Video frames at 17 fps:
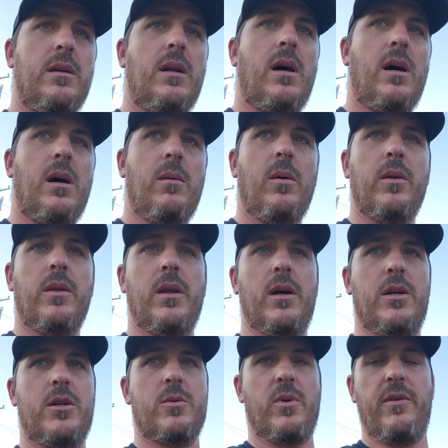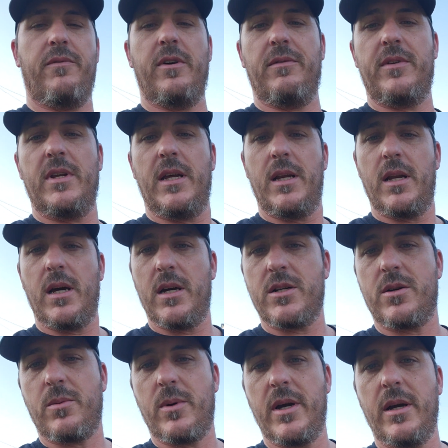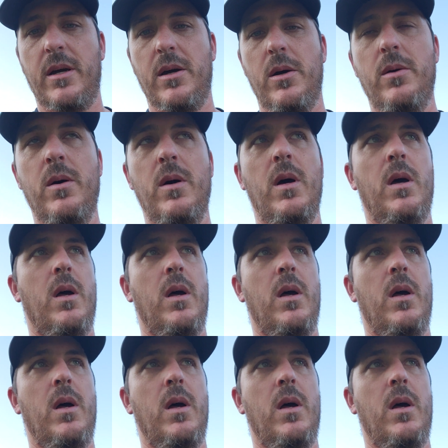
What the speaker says: on the 2015 Dodge Durango.